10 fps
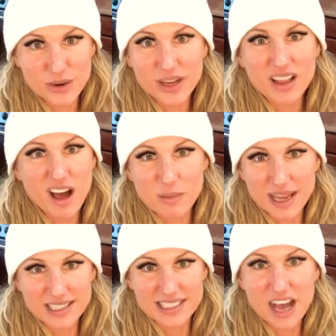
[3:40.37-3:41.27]
oil all by
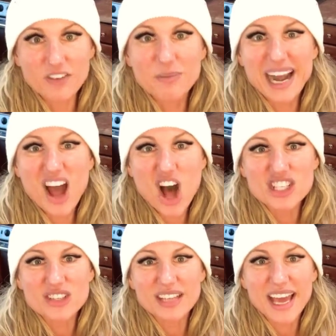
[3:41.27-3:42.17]
itself, but I
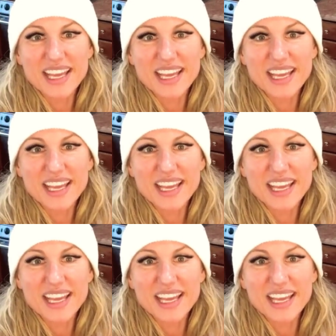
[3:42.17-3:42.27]
also